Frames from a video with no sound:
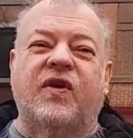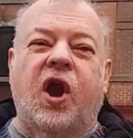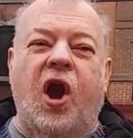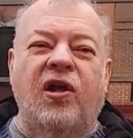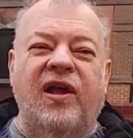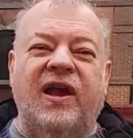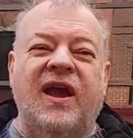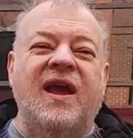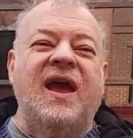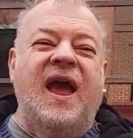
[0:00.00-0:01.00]
garlic
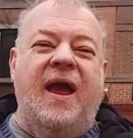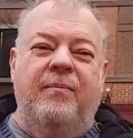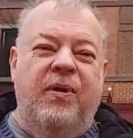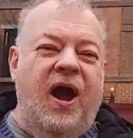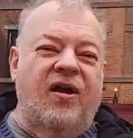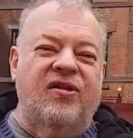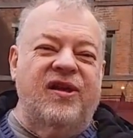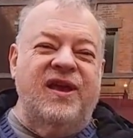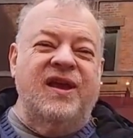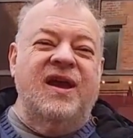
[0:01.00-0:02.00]
and
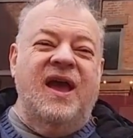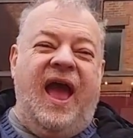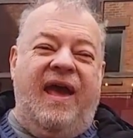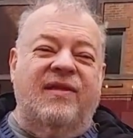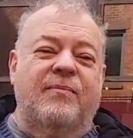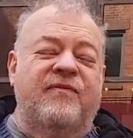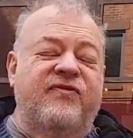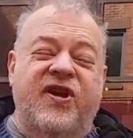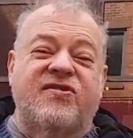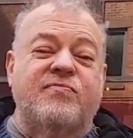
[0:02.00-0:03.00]
broccoli and the
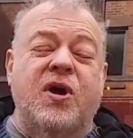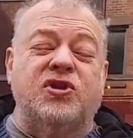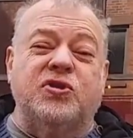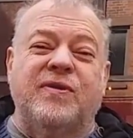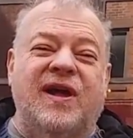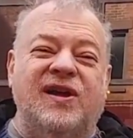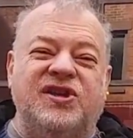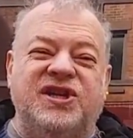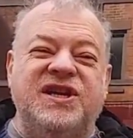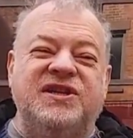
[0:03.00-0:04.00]
fresh mozzarella
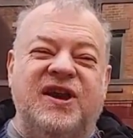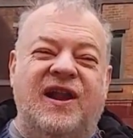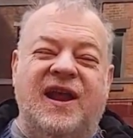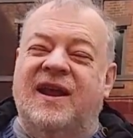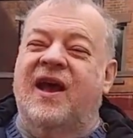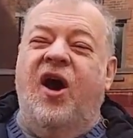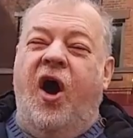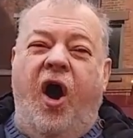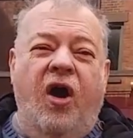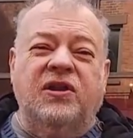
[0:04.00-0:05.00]
cheese on it. All